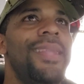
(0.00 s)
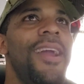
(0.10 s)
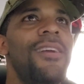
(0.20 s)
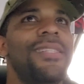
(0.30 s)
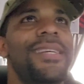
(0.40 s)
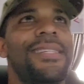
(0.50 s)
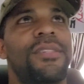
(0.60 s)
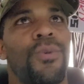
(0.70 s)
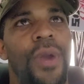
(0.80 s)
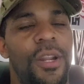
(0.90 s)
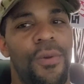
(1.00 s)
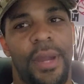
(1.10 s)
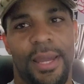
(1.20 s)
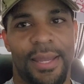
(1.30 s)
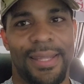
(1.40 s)
There's this
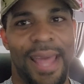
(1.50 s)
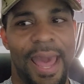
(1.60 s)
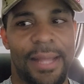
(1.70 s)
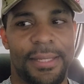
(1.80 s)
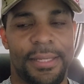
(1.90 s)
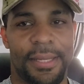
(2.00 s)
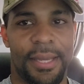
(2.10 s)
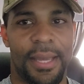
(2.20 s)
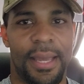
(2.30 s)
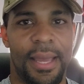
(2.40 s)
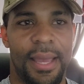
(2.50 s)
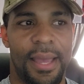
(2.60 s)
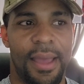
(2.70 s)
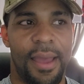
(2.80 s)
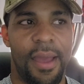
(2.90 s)
rhetoric that
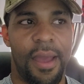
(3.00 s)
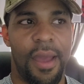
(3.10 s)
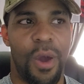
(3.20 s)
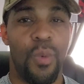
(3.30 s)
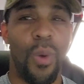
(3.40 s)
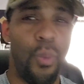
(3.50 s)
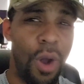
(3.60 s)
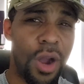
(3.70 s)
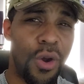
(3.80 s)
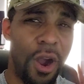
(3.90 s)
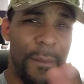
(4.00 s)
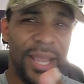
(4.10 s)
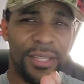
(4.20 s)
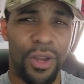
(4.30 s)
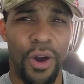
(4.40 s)
when one car
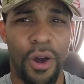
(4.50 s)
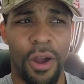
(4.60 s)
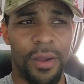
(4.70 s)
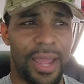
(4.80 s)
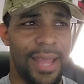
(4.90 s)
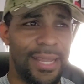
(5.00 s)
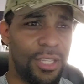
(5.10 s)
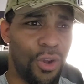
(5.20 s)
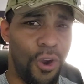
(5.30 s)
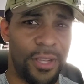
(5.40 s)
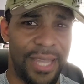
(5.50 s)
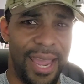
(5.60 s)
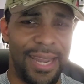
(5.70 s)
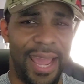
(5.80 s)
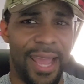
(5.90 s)
beats a car and this car's
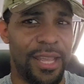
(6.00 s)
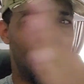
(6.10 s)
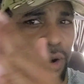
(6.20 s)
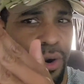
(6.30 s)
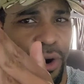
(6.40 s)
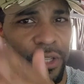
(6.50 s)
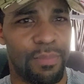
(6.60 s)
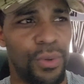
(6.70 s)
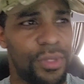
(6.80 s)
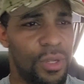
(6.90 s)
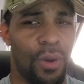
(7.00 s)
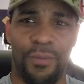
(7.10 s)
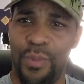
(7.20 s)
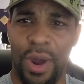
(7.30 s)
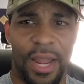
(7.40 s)
NA and your car is boosted
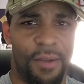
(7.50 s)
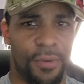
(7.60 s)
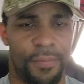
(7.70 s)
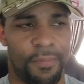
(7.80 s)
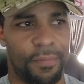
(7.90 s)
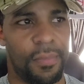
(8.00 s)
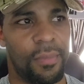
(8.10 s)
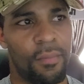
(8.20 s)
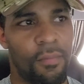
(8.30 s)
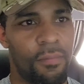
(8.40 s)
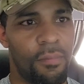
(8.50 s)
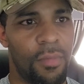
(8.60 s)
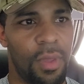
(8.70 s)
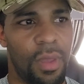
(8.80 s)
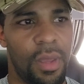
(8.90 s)
or whatever,
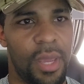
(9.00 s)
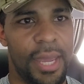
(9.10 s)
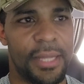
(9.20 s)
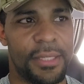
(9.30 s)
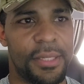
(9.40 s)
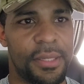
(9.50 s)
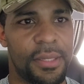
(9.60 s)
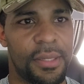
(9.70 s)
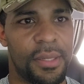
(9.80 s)
it's